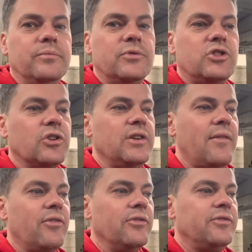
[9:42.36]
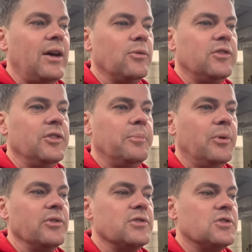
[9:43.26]
Should never have doubted the
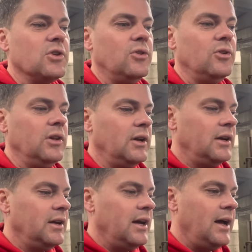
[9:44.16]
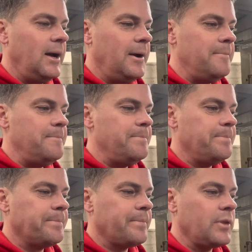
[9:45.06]
boys at all.
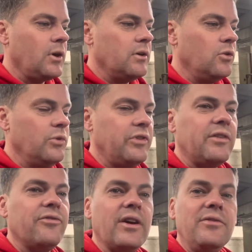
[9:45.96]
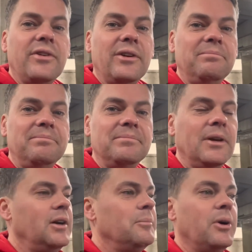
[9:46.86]
Um, always had faith in them,
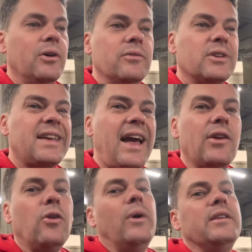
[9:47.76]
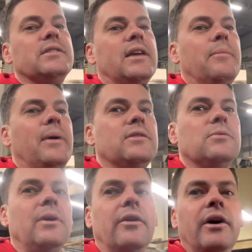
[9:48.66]
but cannot wait to get back
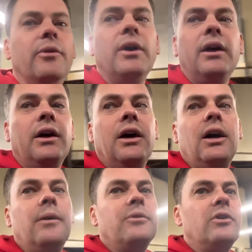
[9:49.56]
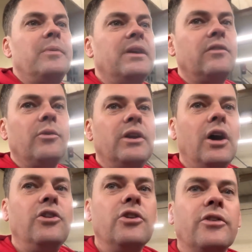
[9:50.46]
tomorrow. I'm going to be doing
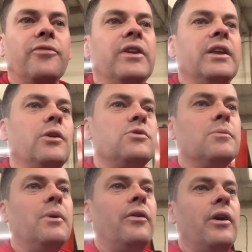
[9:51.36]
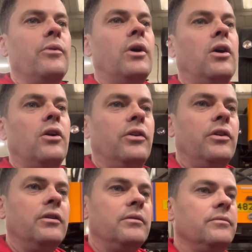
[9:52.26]
another video tomorrow
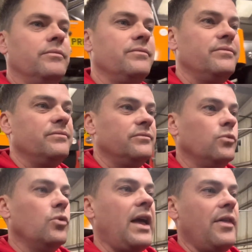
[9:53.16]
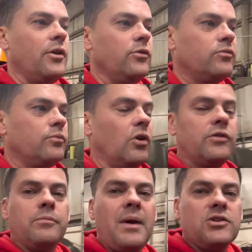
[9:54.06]
on we'll get those
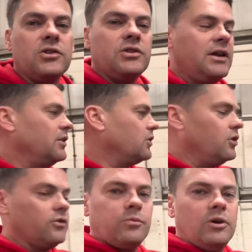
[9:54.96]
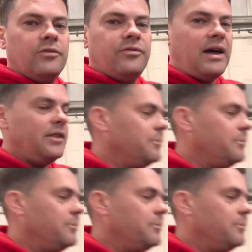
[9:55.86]
rods measured in the Cosworth and